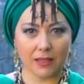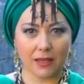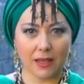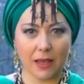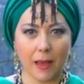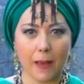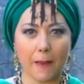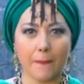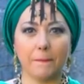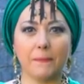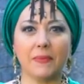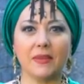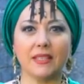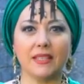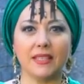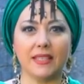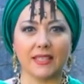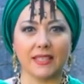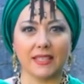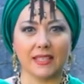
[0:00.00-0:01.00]

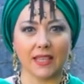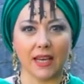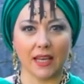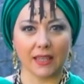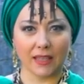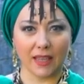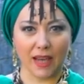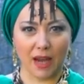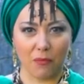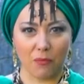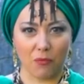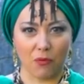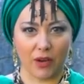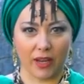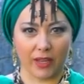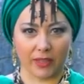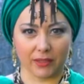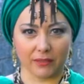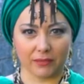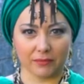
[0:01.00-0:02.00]
25 to
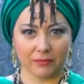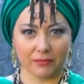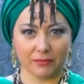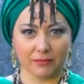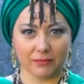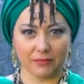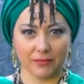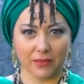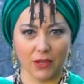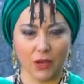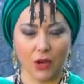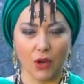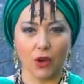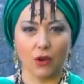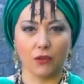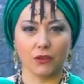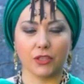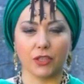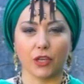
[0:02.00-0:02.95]
50 amulets.